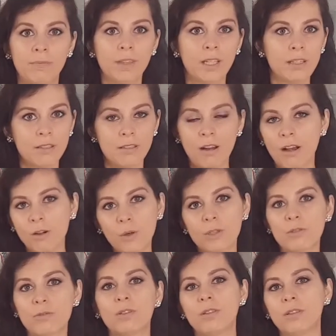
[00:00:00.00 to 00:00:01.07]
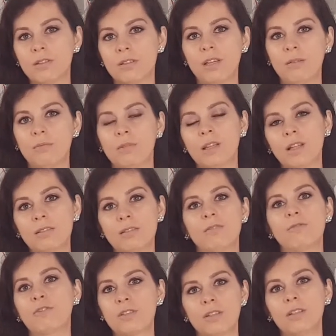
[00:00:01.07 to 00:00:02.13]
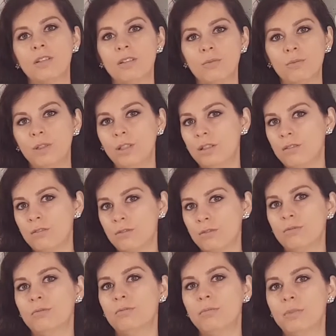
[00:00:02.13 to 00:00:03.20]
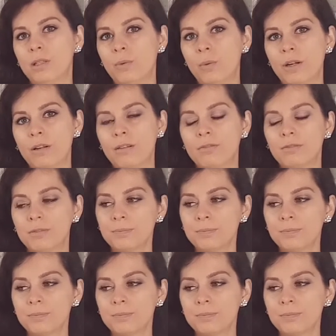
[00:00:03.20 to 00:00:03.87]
It's not going to feel the same, and that's the first thing that we need to be aware of.